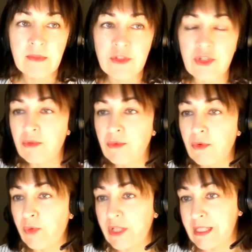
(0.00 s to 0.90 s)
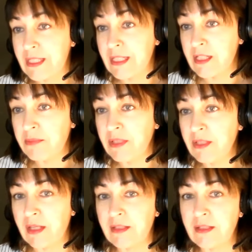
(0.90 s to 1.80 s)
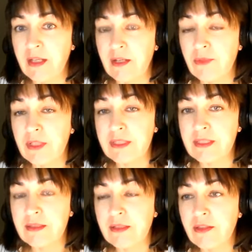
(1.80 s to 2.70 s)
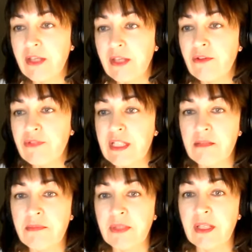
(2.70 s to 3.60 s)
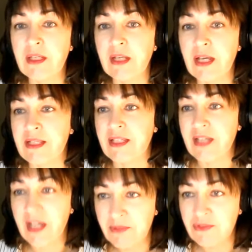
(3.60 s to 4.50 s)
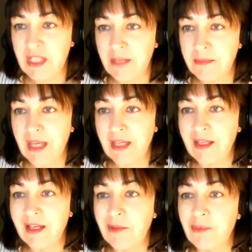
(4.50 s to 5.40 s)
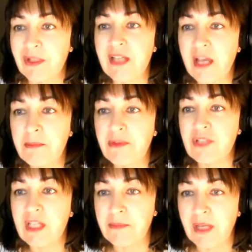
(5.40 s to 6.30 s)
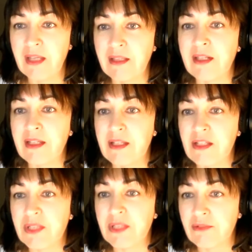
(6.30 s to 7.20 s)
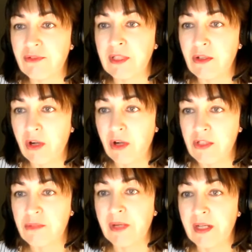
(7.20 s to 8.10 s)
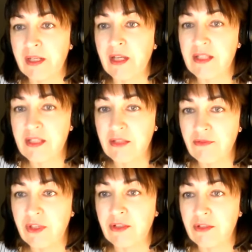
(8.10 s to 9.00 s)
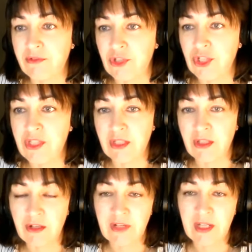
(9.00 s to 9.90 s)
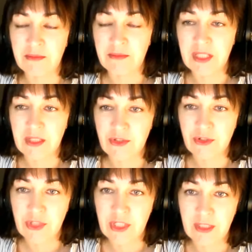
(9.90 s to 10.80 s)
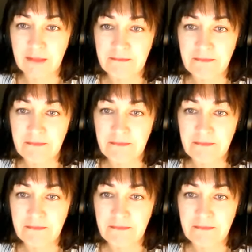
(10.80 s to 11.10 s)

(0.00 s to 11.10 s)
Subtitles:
So what is TTP then? Well, think of TTP as a type of TMA, but a type of TMA that is specifically caused by a severe deficiency of ADAMTS13.